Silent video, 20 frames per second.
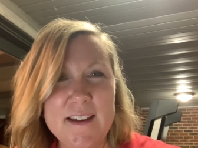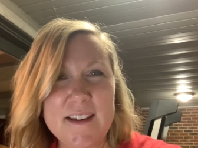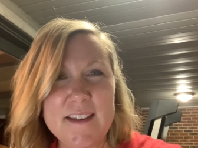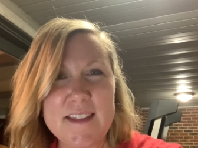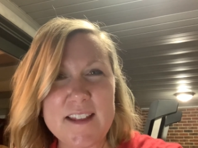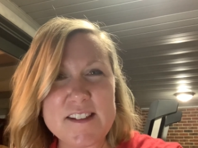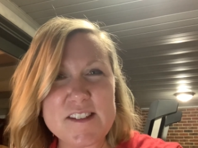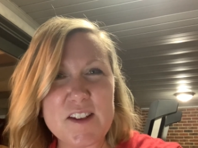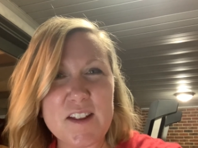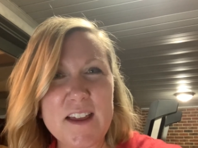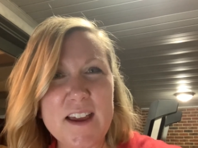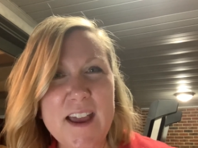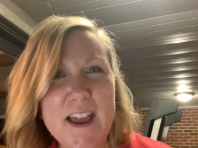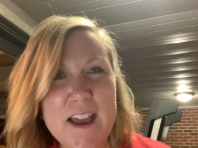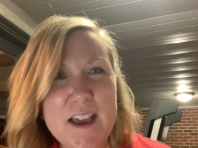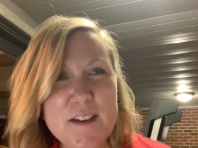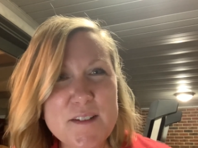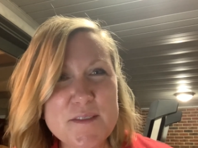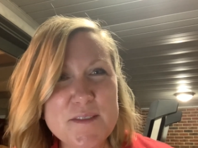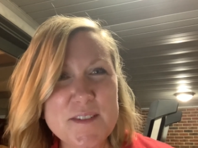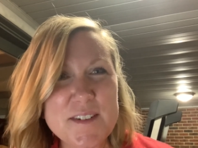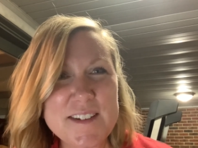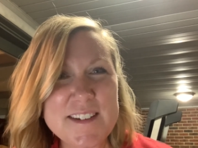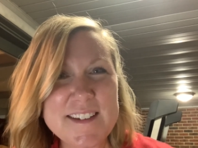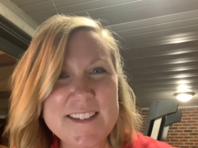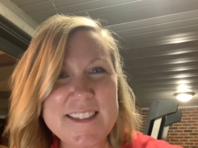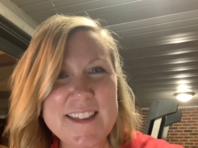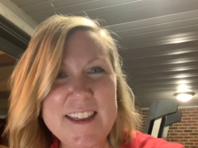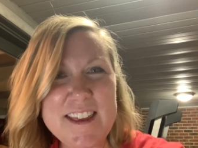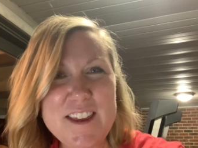that's all I have.
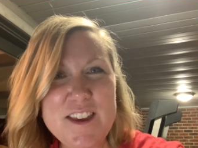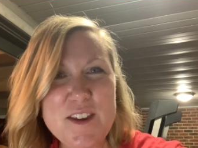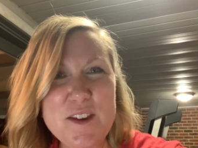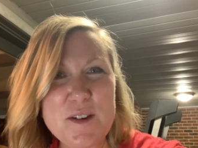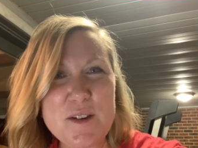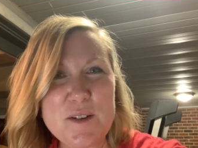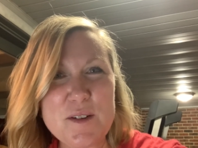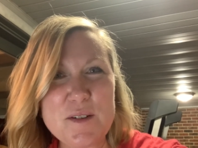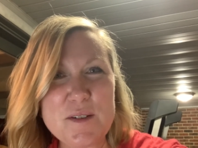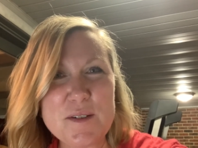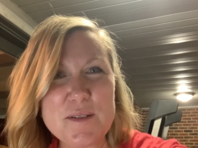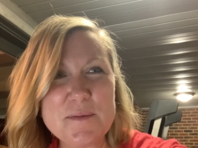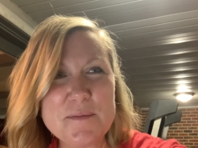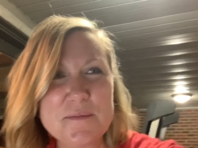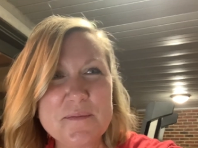Thank you.